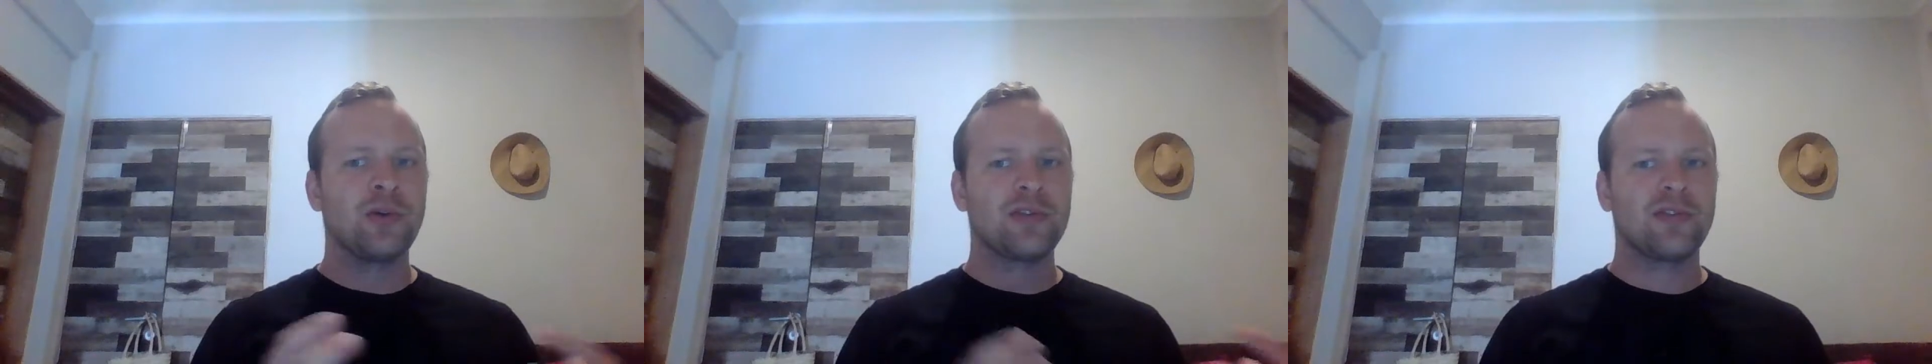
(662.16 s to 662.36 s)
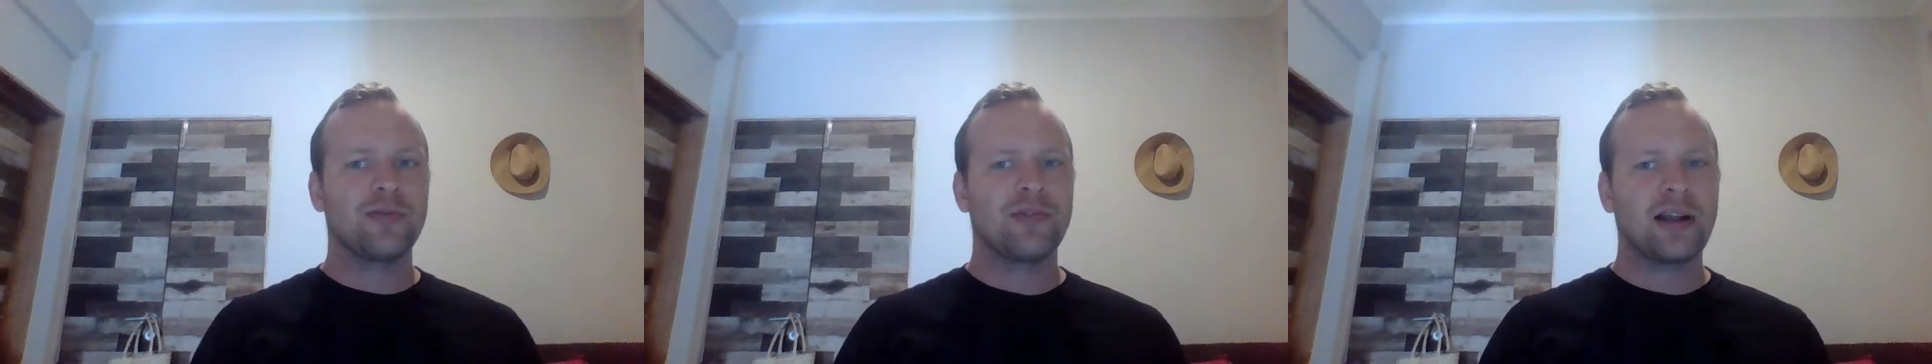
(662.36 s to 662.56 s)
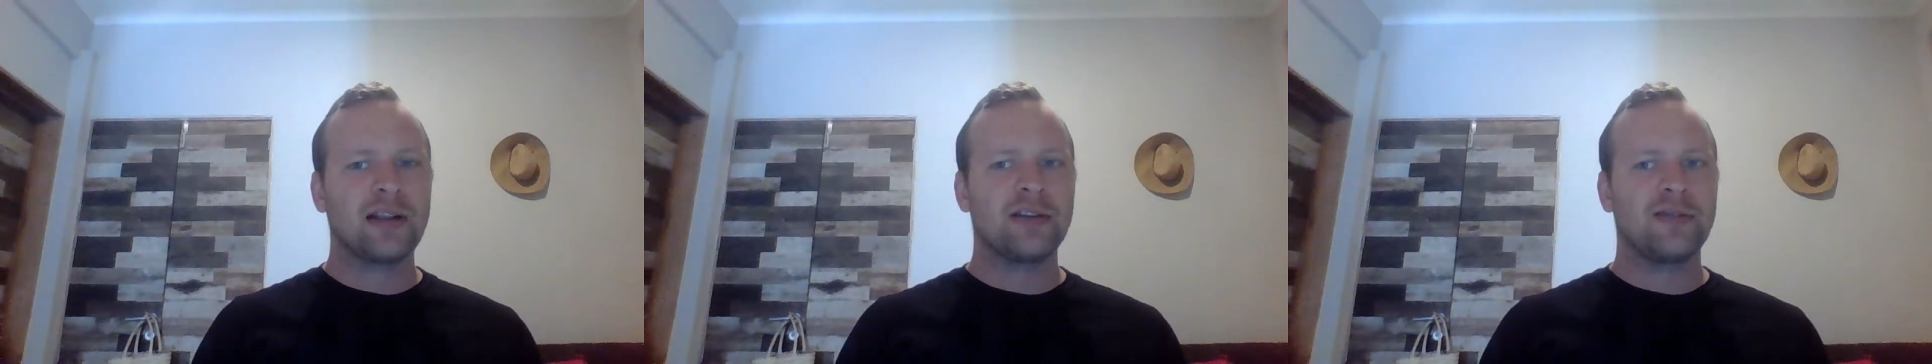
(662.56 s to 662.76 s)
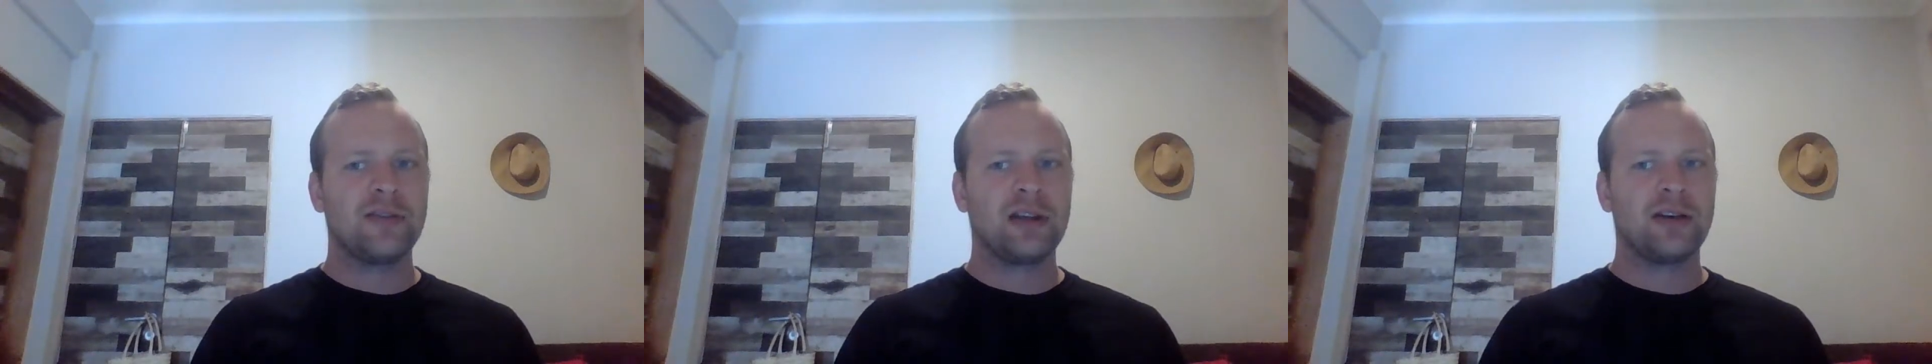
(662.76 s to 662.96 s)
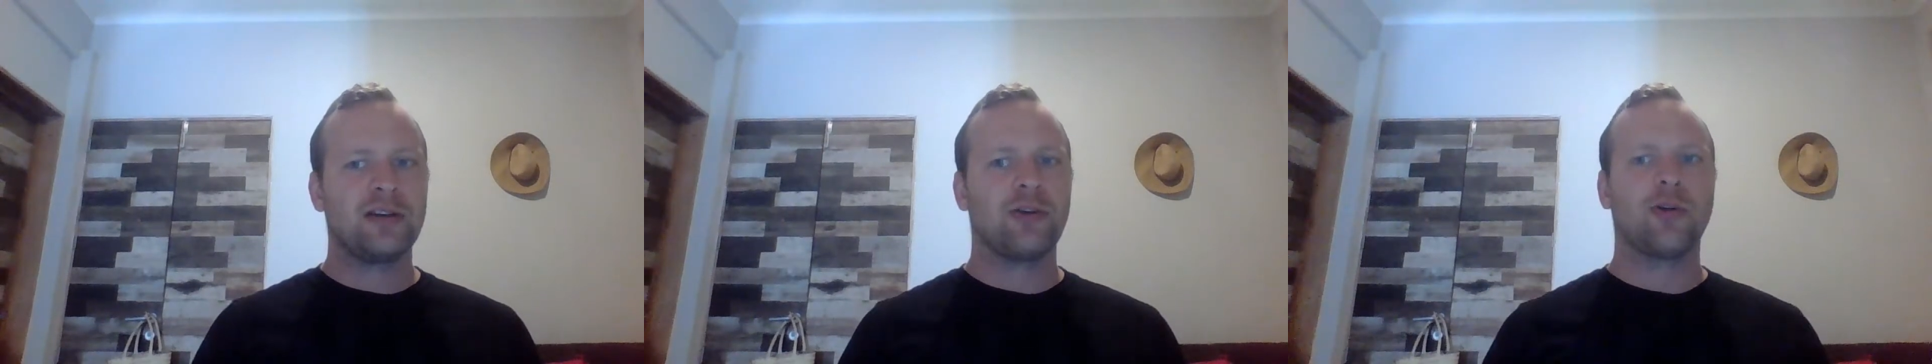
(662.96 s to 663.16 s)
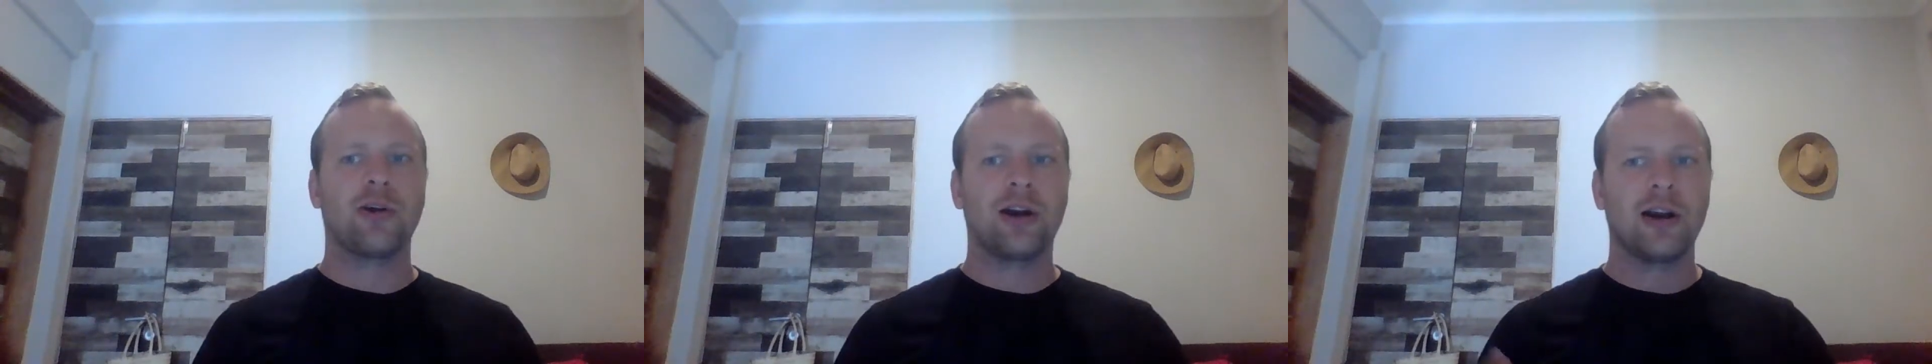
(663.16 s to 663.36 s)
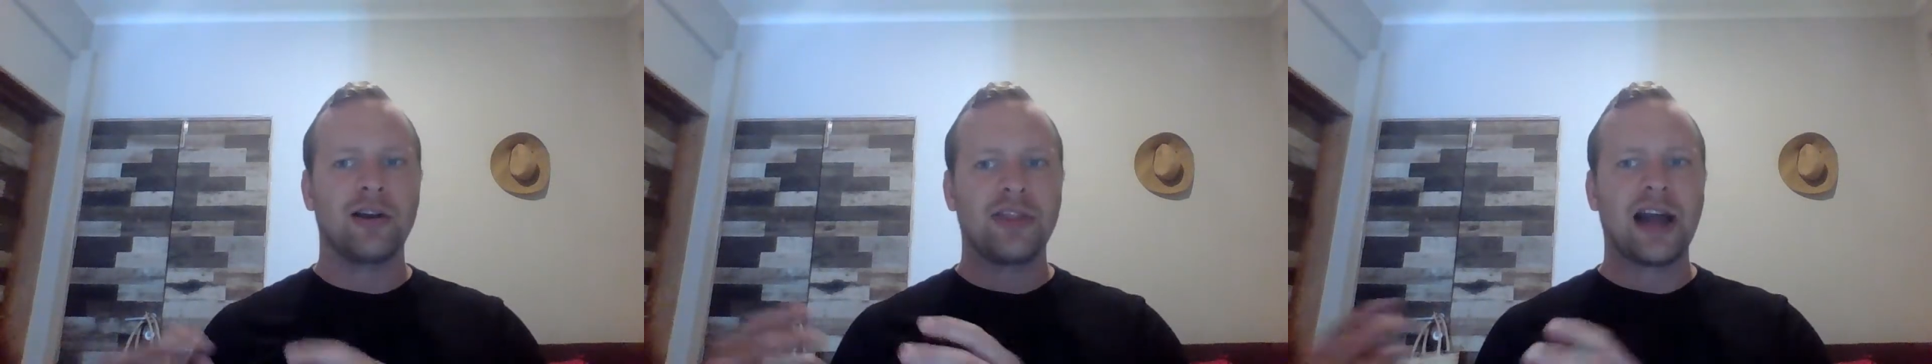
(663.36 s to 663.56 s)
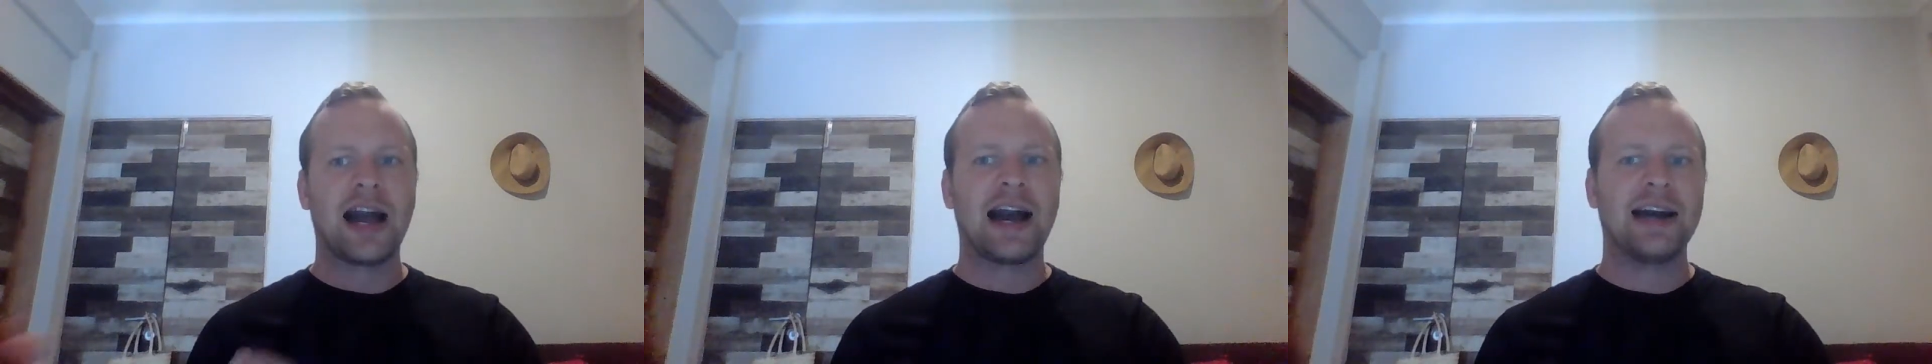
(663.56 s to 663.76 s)
relevant or are
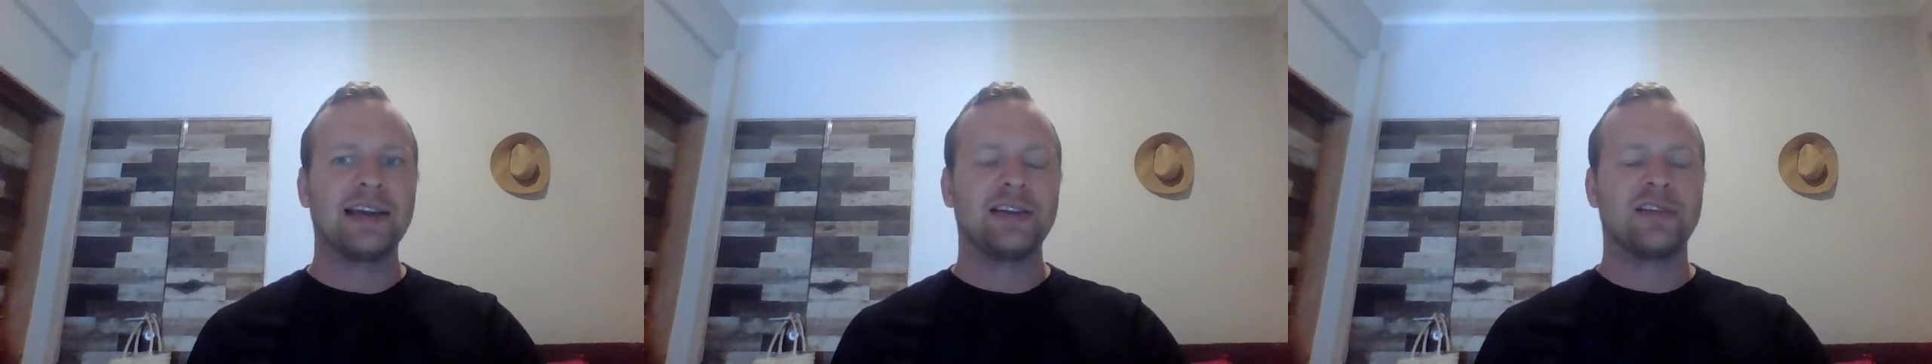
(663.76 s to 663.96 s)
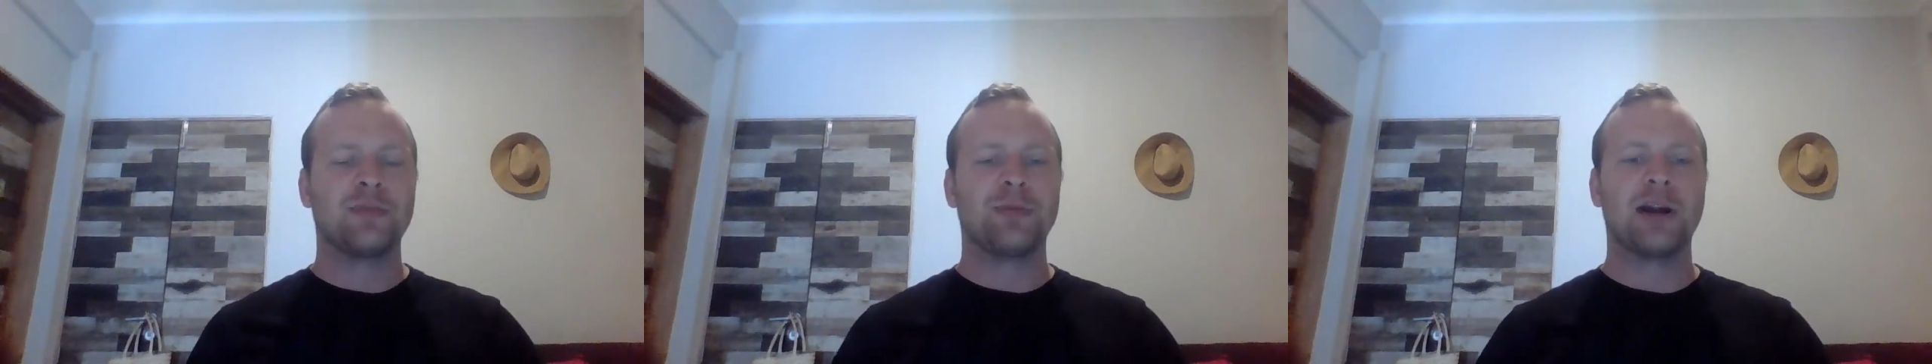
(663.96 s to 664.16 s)
the highest